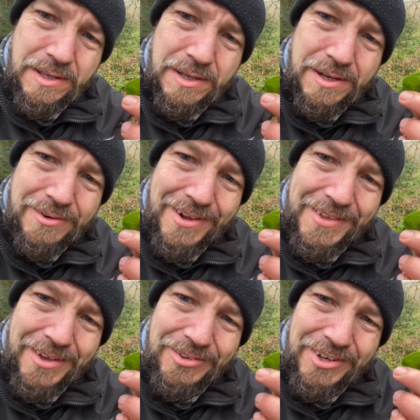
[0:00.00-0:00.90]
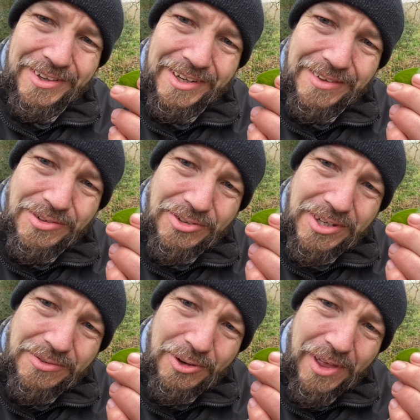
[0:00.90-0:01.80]
around the outside of the leaf you see
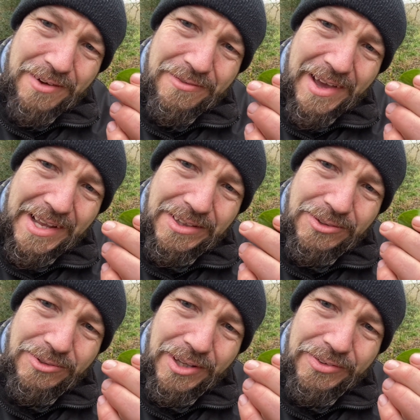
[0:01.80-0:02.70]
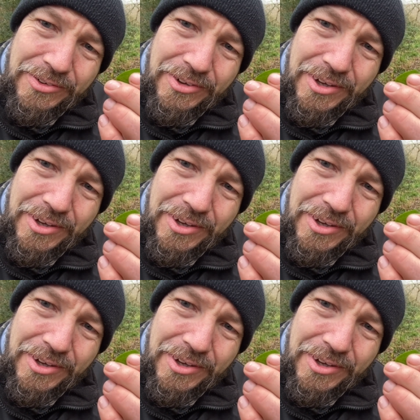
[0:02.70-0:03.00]
you've got that vein that runs